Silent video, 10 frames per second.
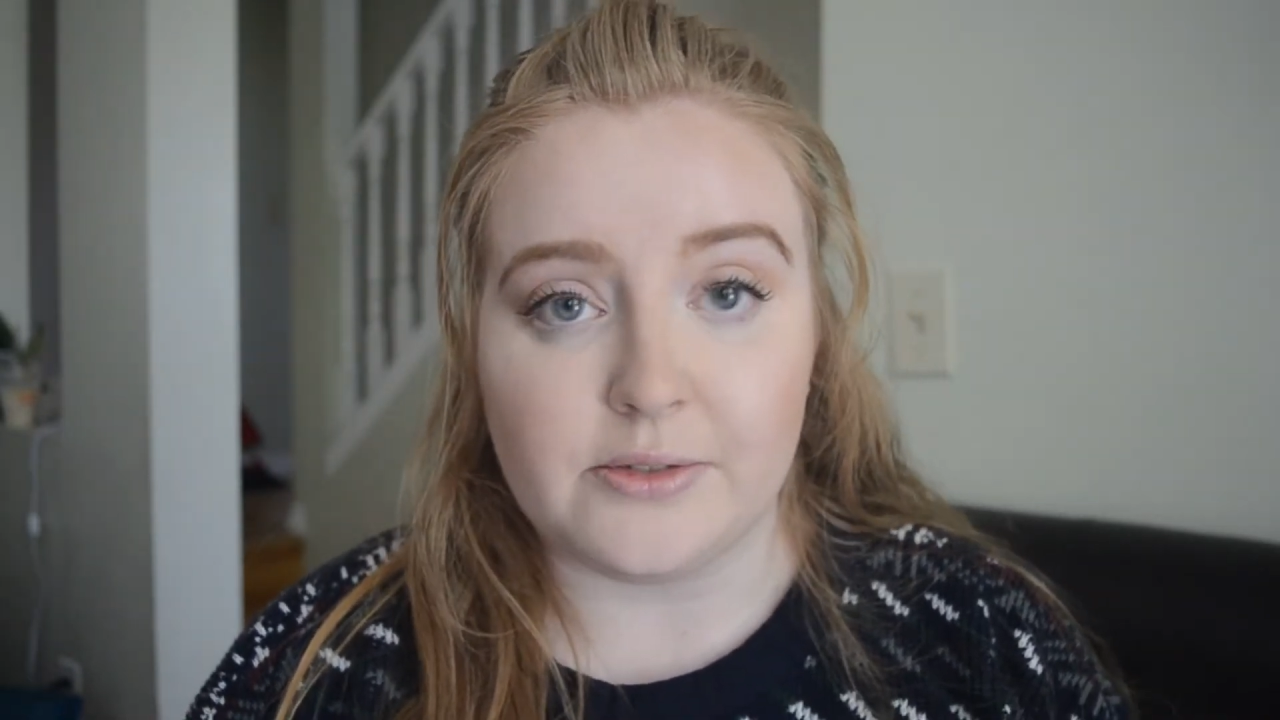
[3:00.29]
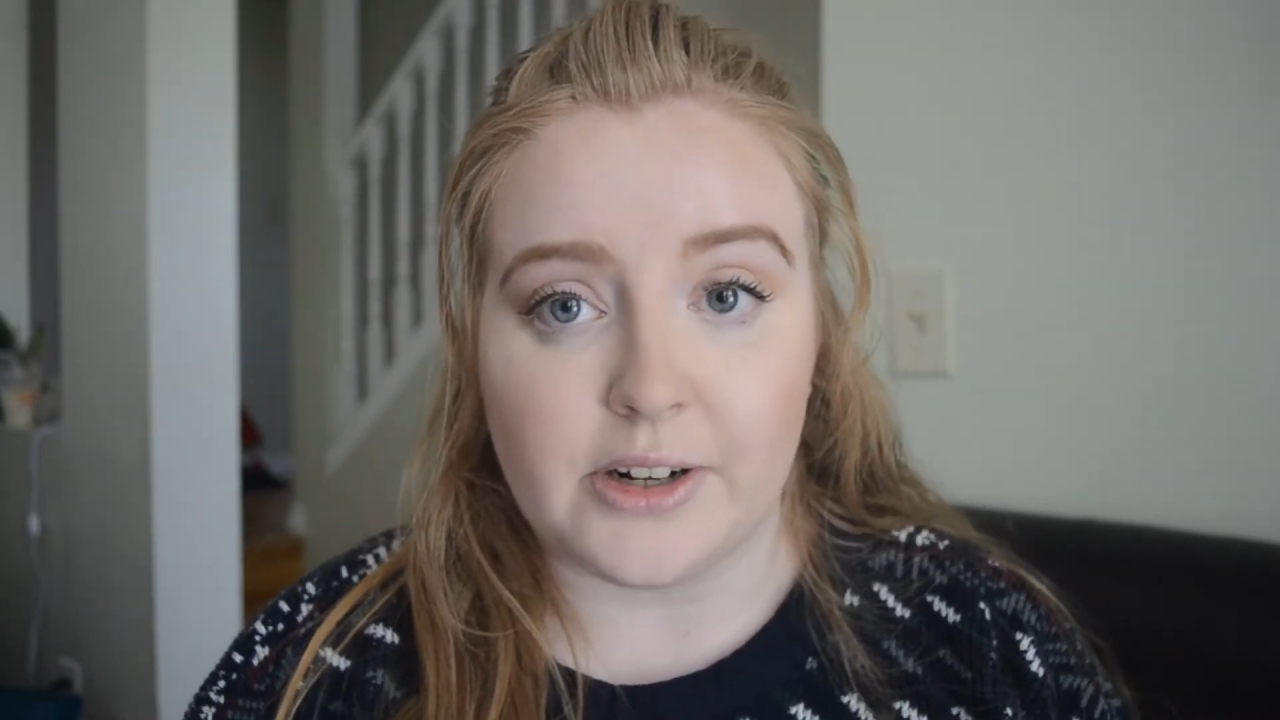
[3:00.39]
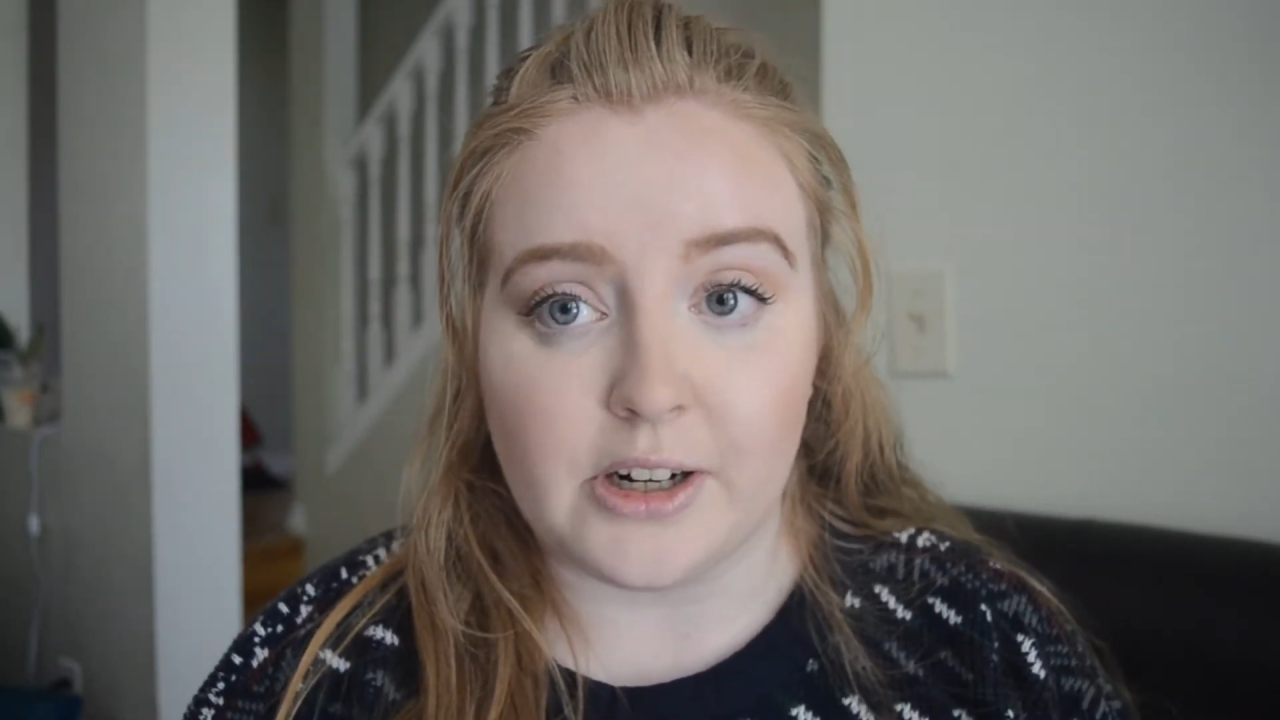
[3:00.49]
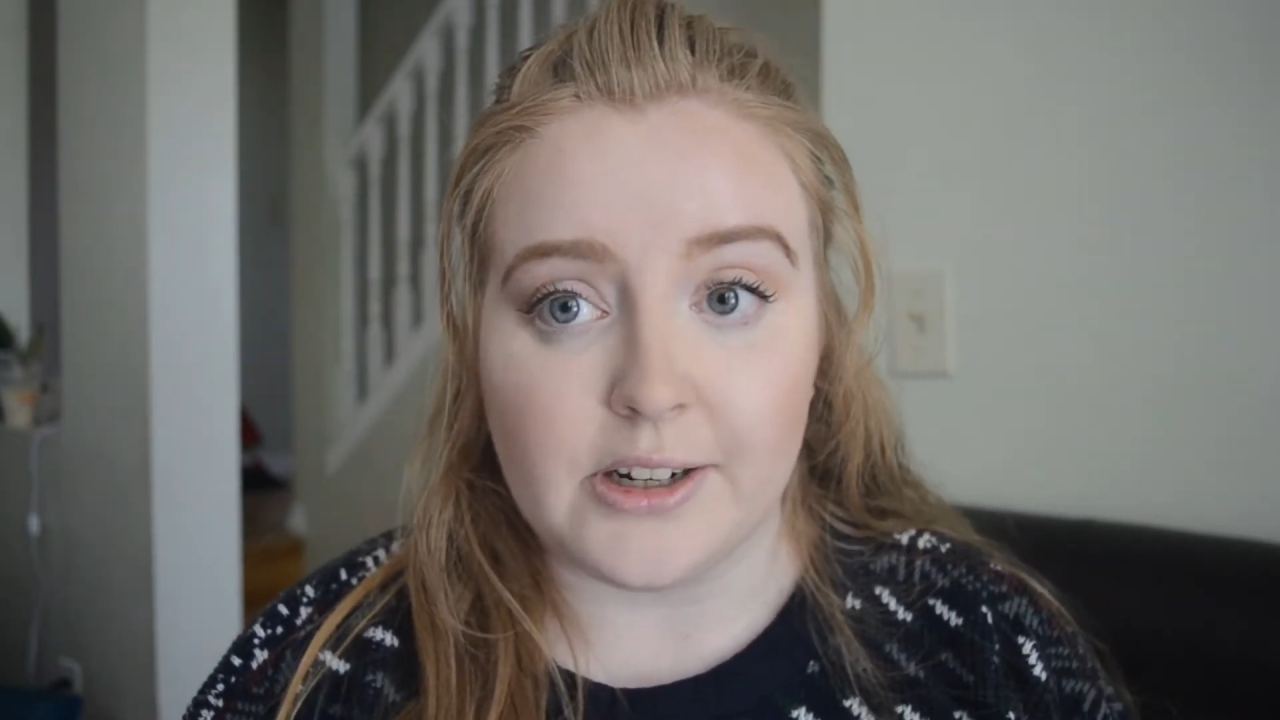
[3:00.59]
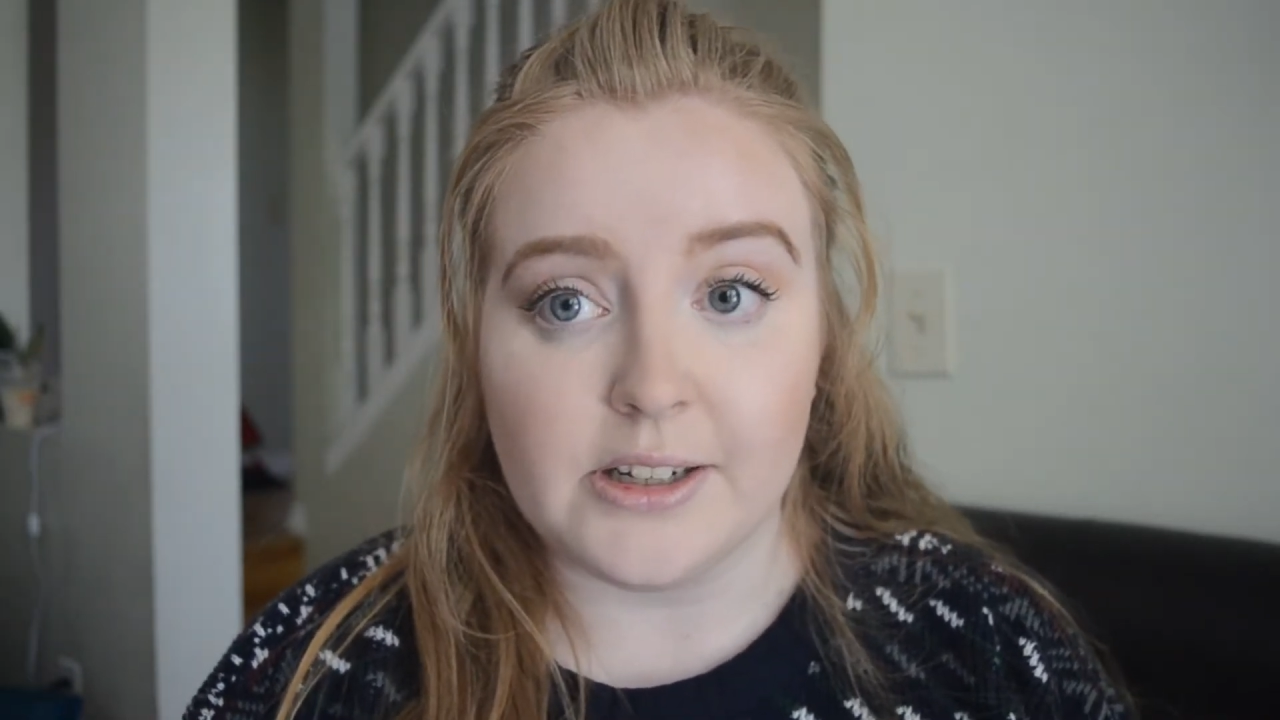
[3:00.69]

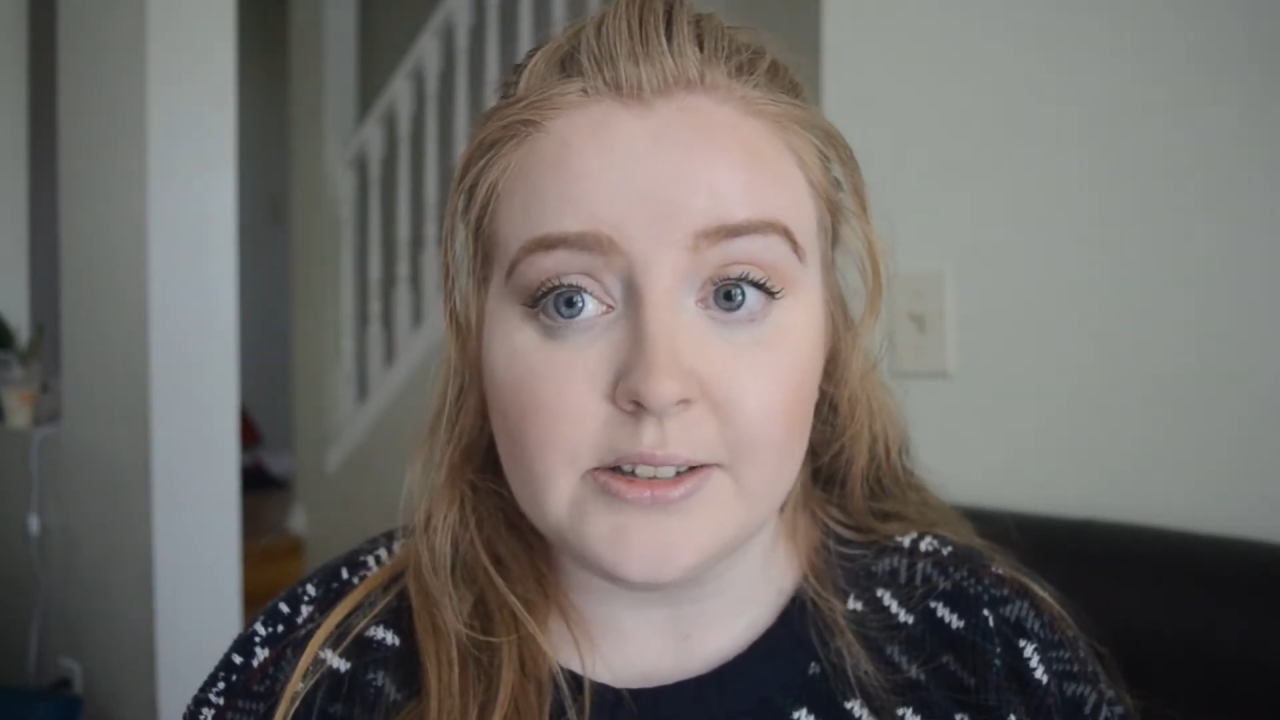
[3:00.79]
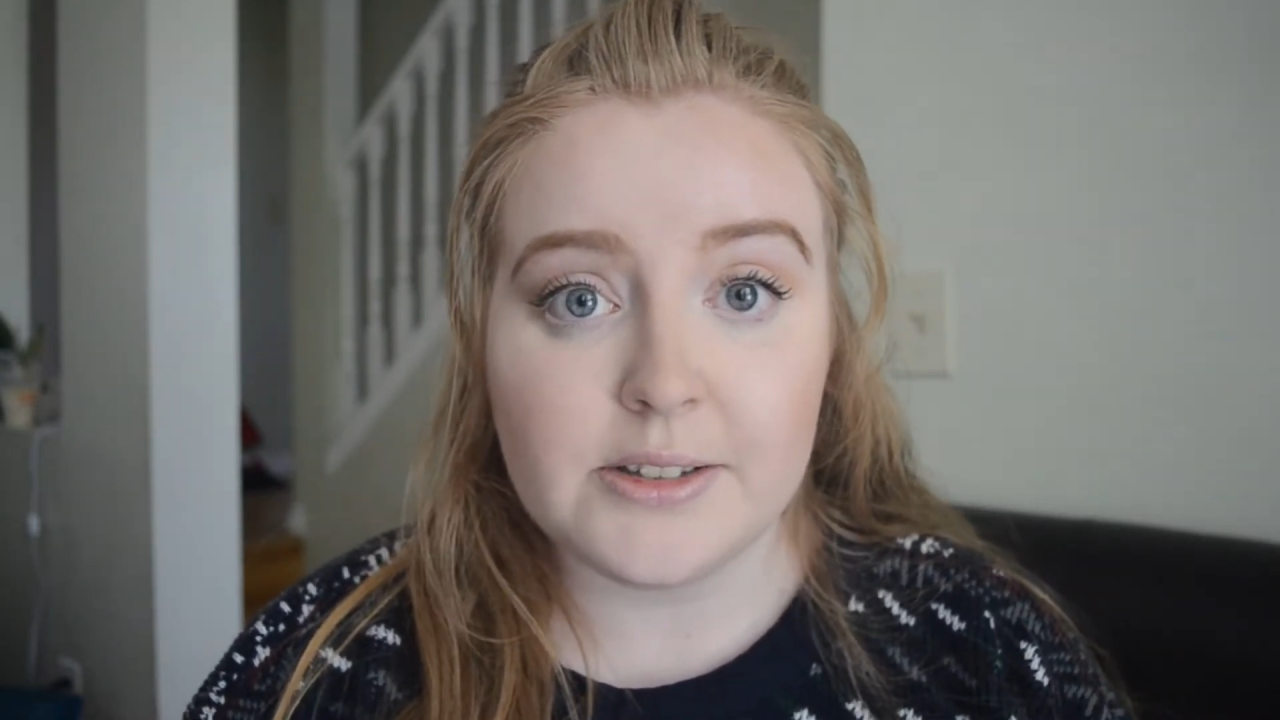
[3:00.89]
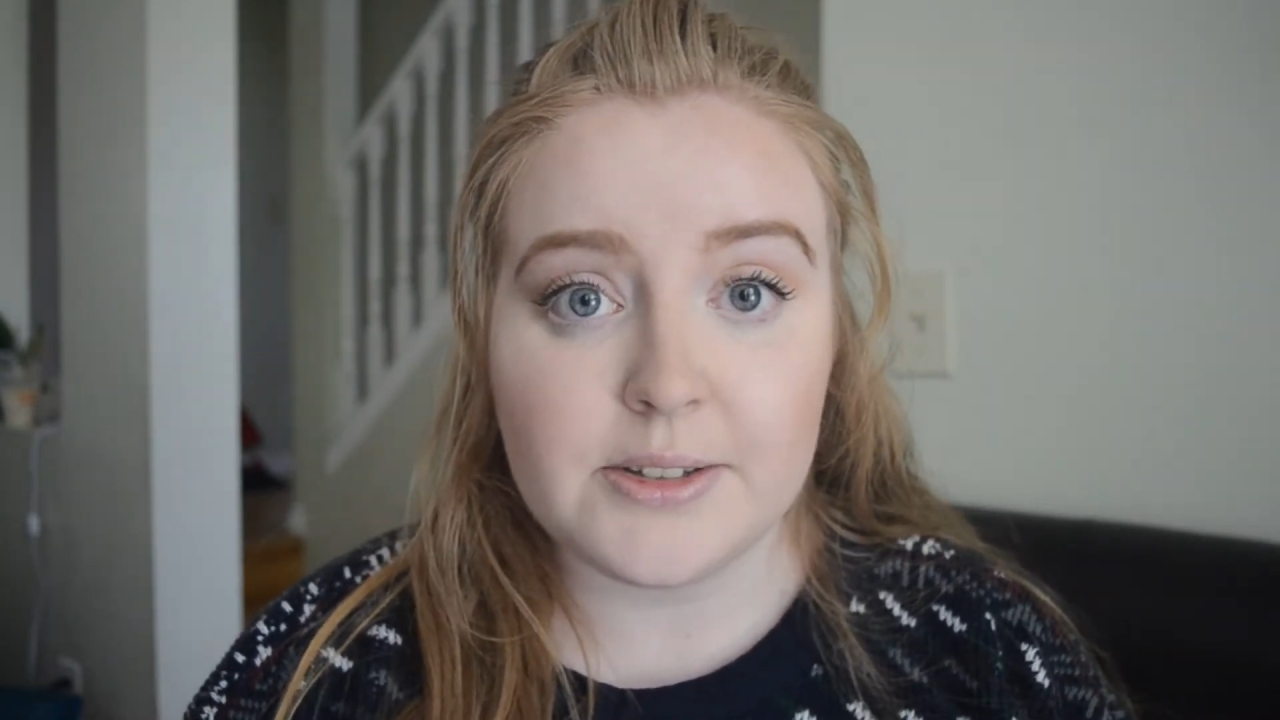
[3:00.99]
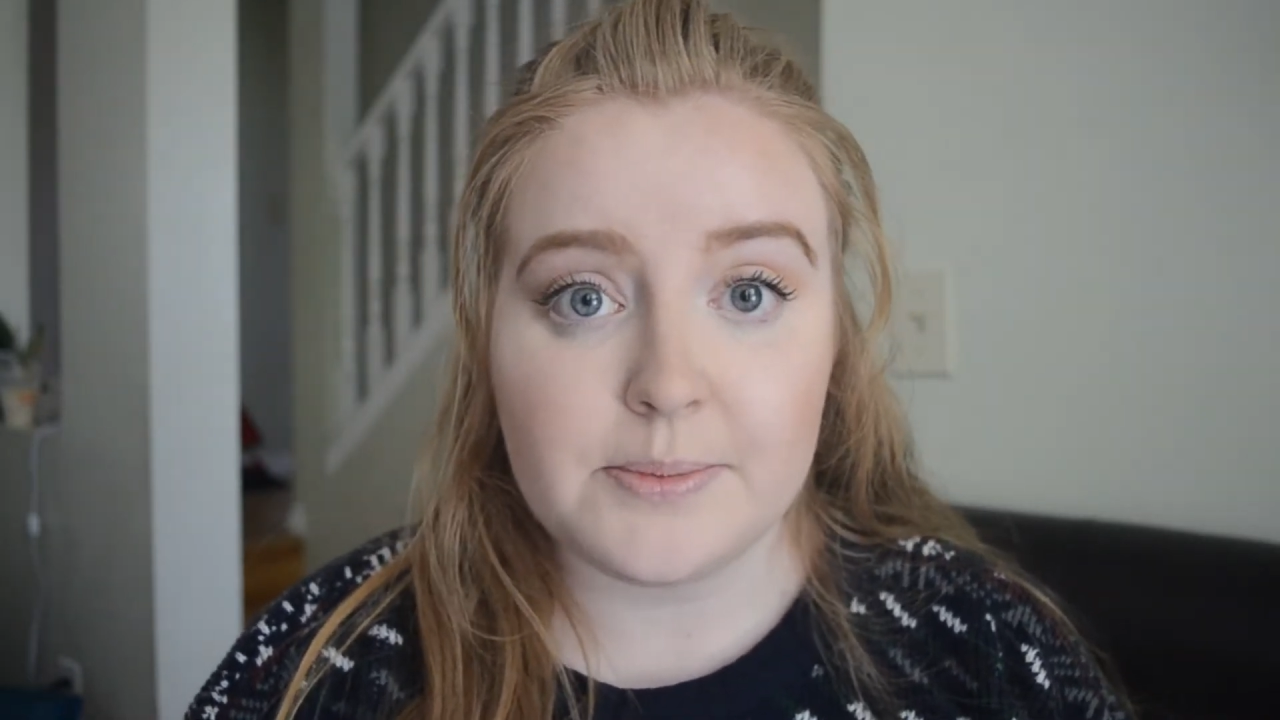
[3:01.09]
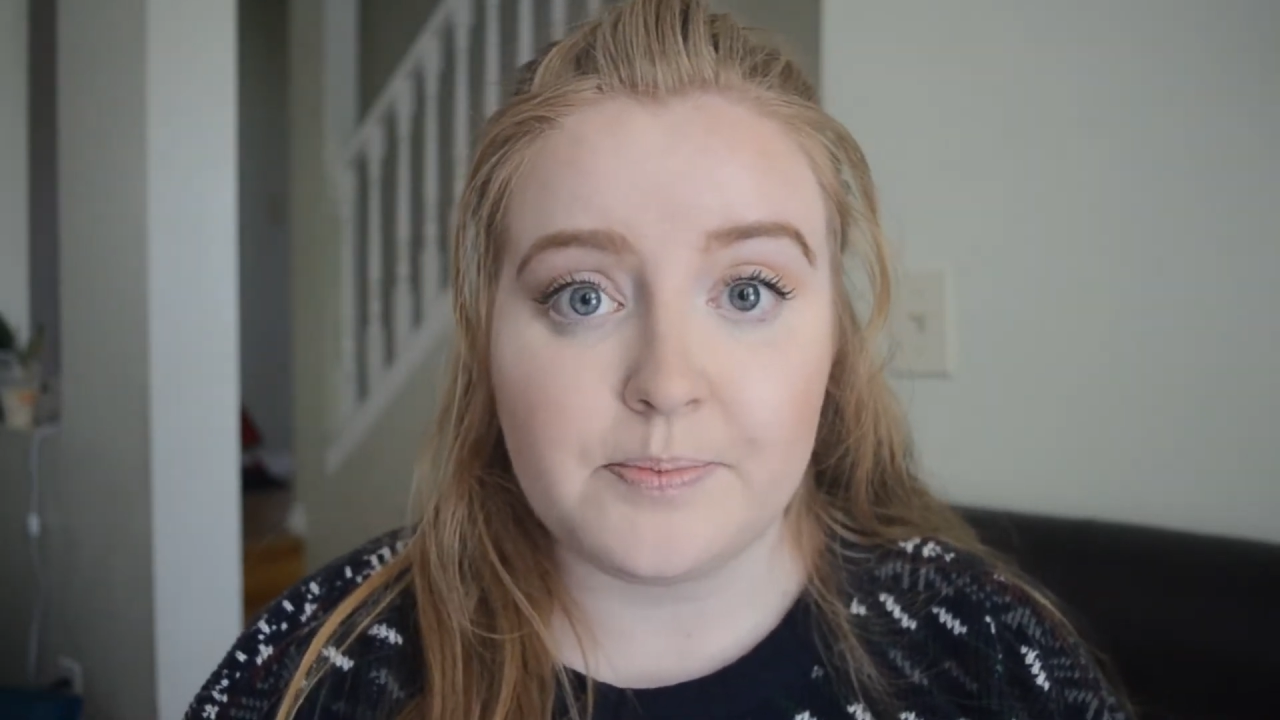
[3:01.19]
variance.